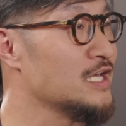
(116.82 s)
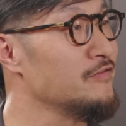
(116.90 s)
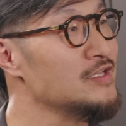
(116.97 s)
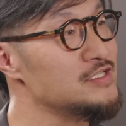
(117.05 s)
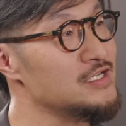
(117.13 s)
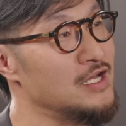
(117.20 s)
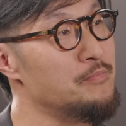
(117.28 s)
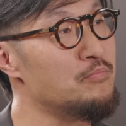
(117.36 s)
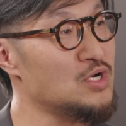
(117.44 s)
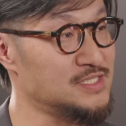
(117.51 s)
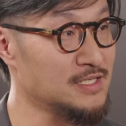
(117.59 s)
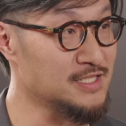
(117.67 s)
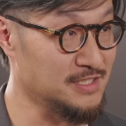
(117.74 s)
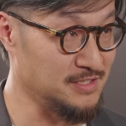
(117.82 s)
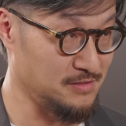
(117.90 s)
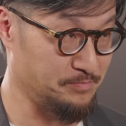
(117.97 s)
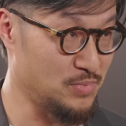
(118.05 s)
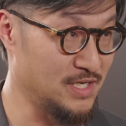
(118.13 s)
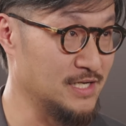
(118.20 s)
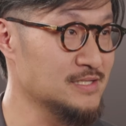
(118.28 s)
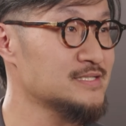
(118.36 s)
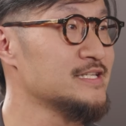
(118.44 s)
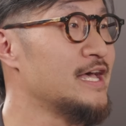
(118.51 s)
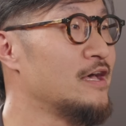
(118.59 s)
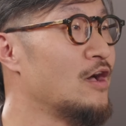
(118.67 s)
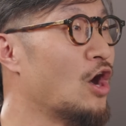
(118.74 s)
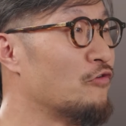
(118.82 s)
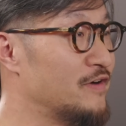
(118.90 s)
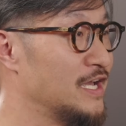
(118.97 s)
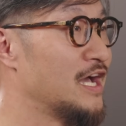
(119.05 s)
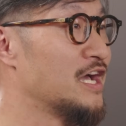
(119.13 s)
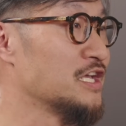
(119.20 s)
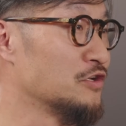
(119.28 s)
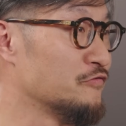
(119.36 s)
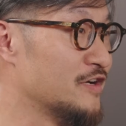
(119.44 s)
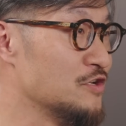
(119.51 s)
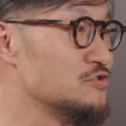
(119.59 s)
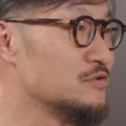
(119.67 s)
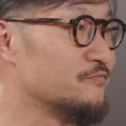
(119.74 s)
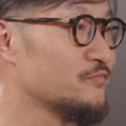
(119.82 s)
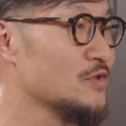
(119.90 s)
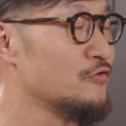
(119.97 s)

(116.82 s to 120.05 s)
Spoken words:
giving the unprecedented pace of AI innovation,